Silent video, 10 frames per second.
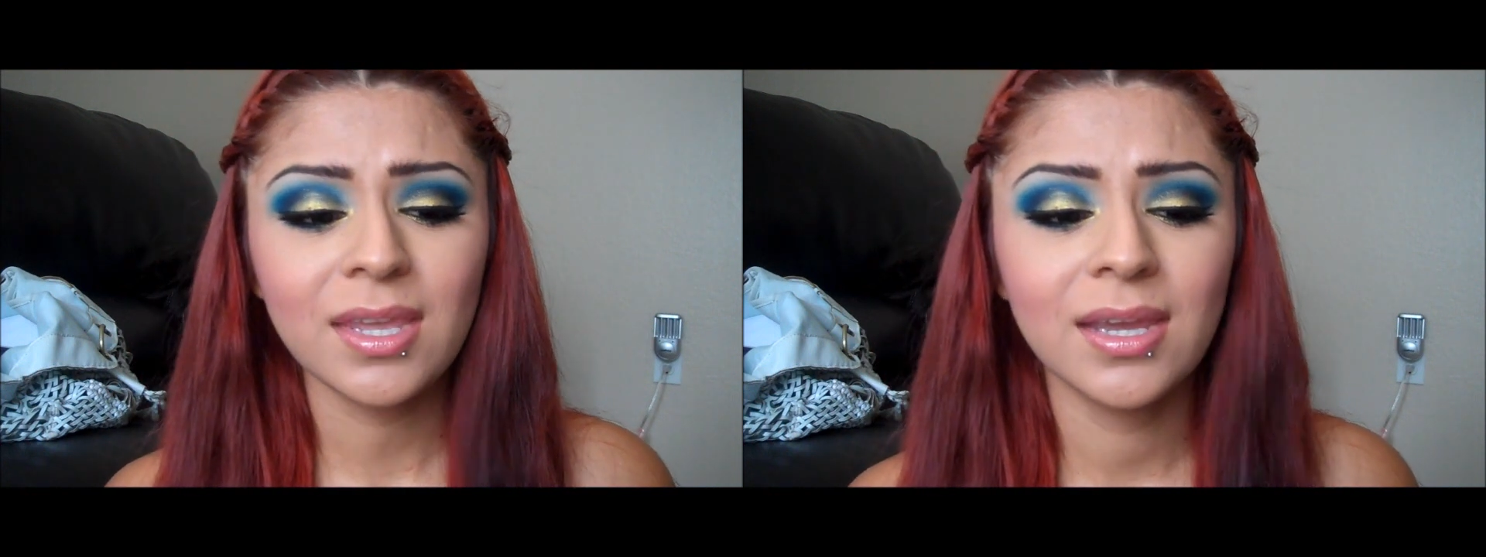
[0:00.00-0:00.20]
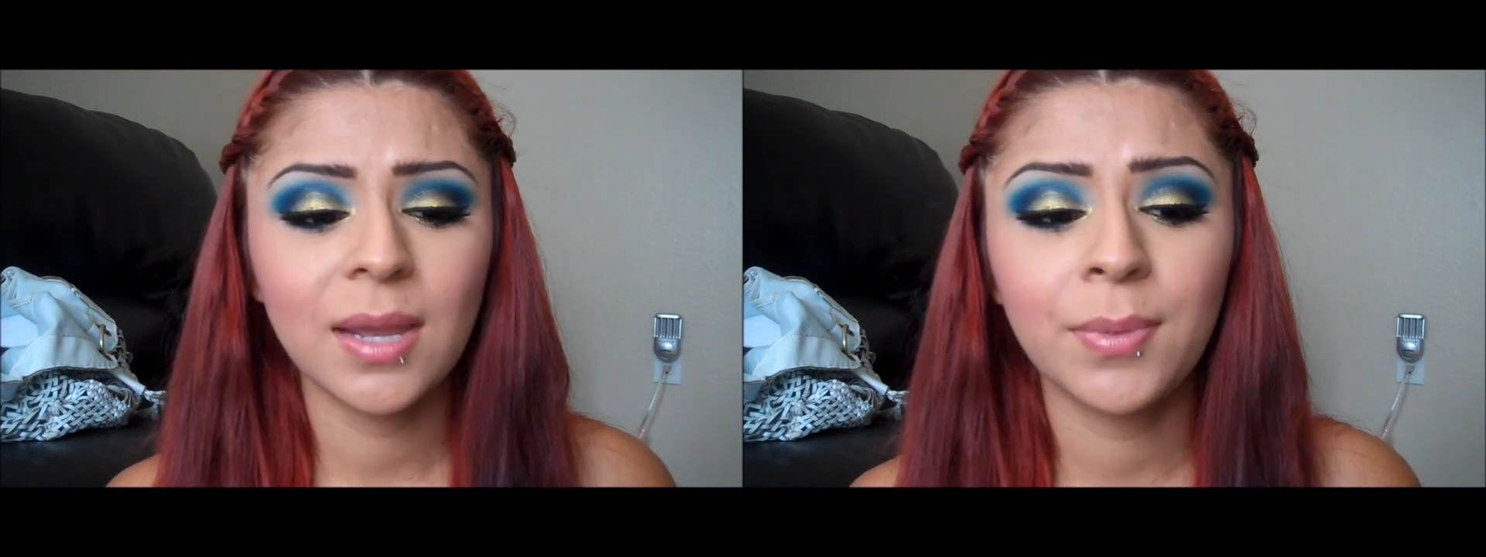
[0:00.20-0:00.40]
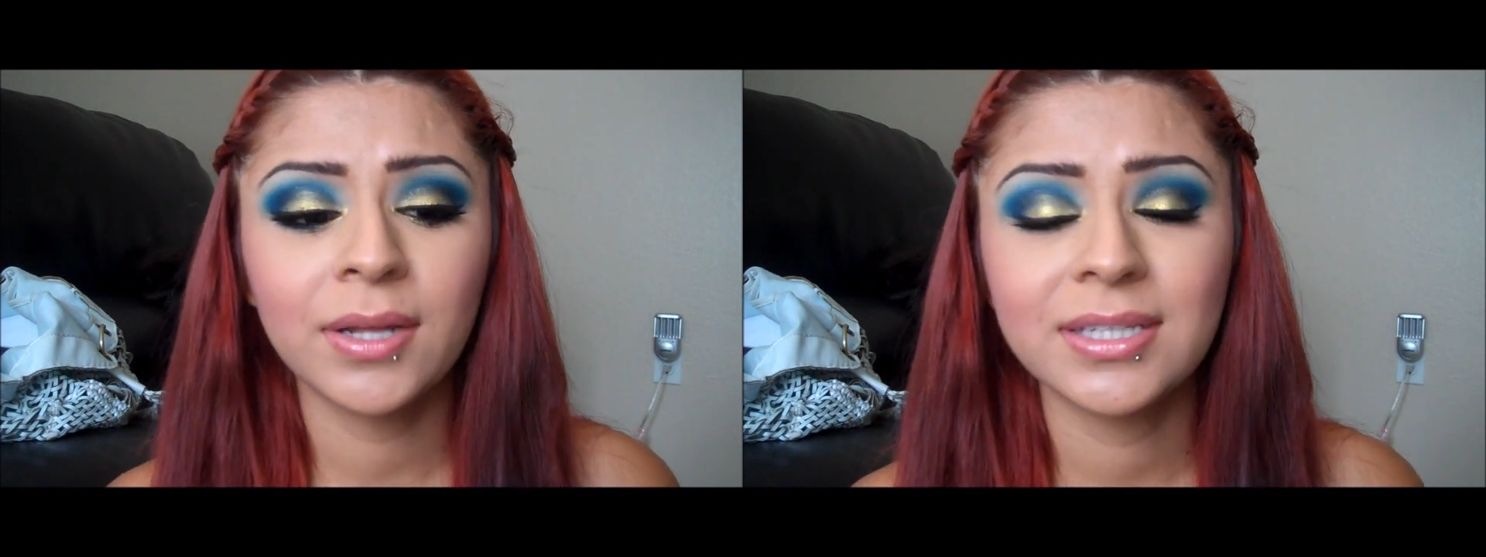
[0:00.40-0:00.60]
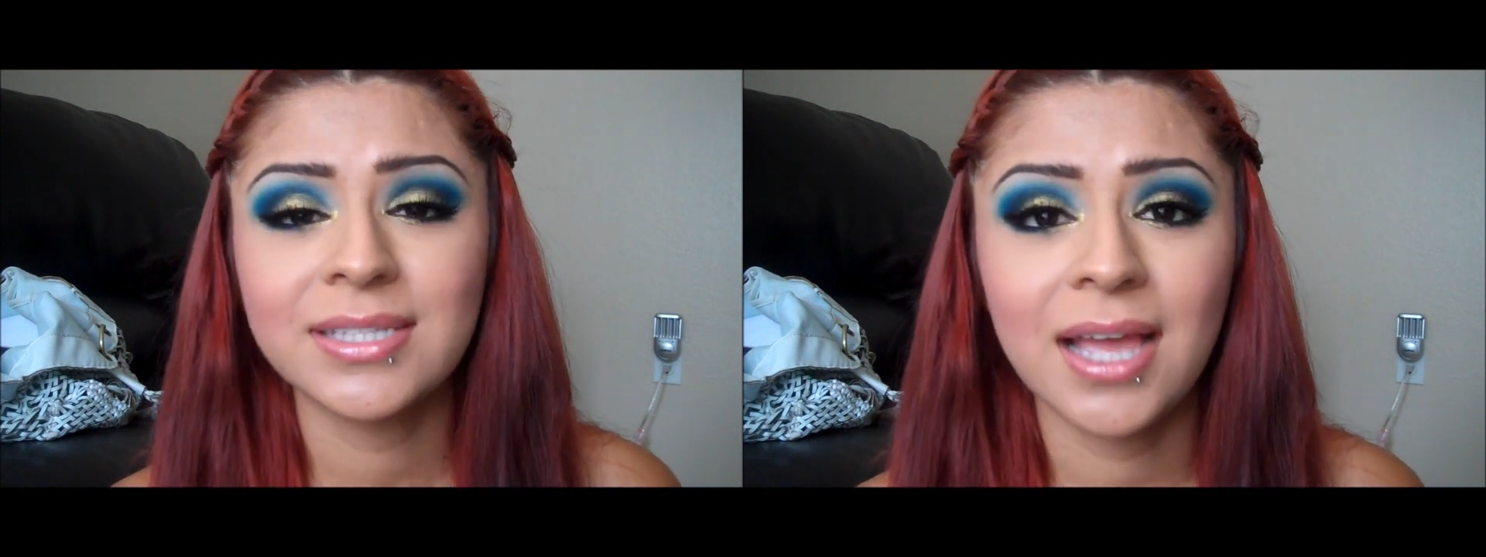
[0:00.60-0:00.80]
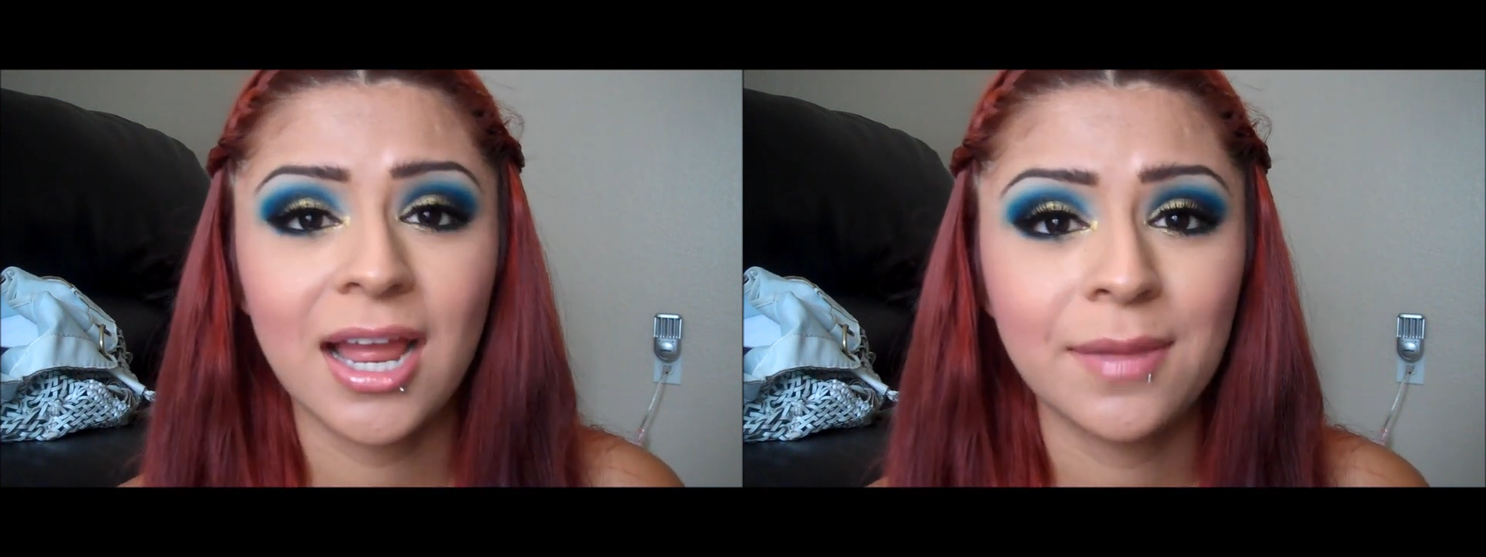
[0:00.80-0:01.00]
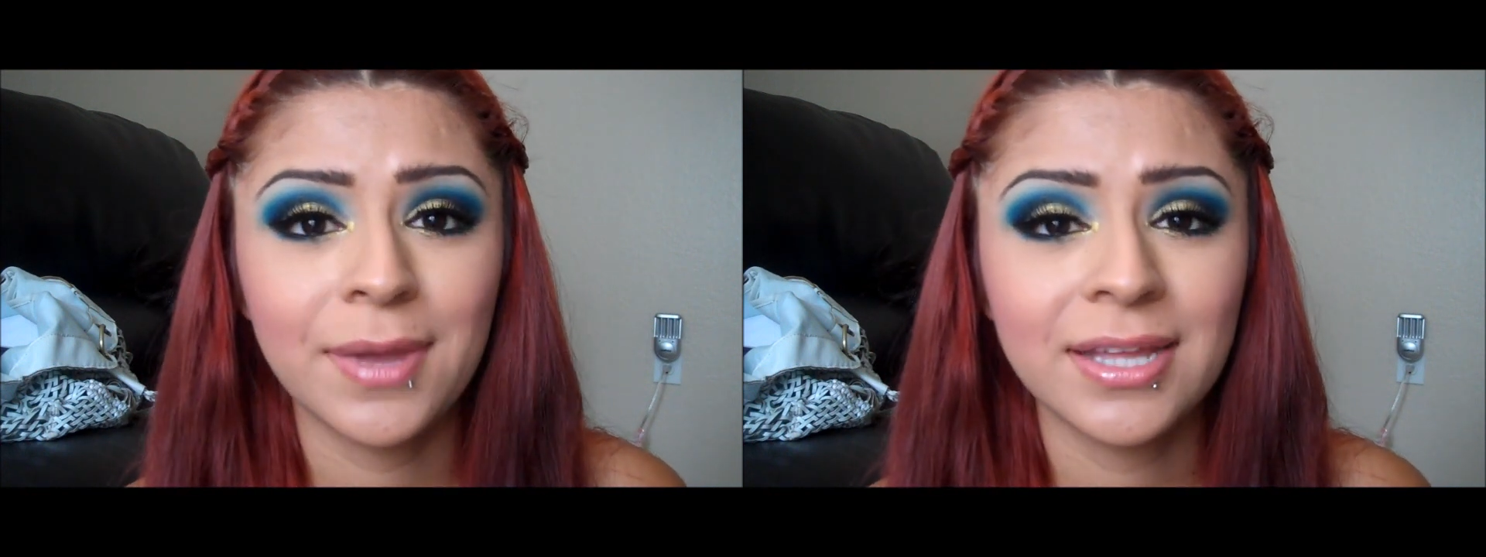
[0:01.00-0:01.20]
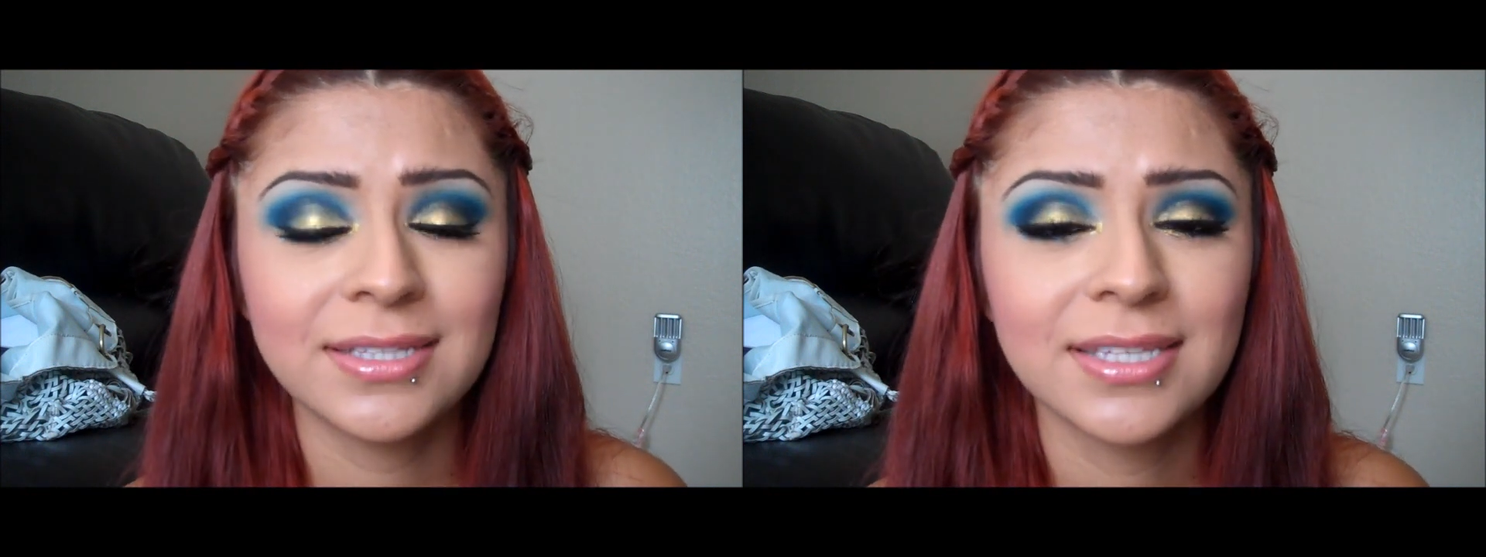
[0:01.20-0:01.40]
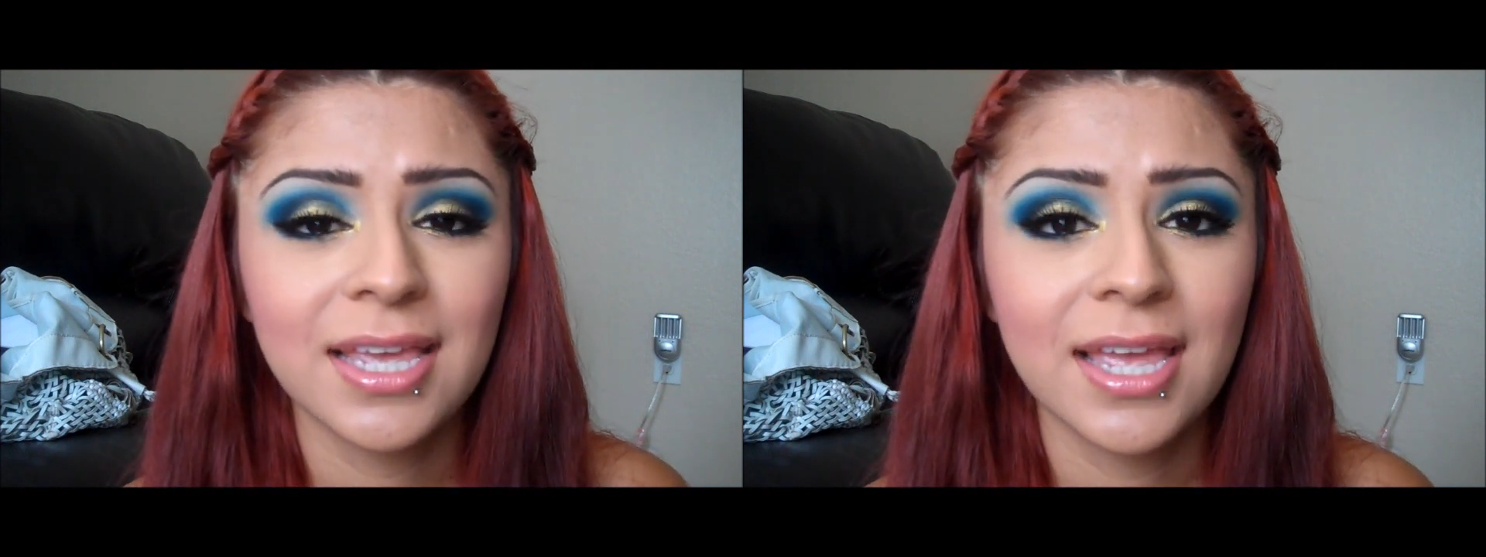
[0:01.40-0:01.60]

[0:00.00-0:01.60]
I bought this at IMATS.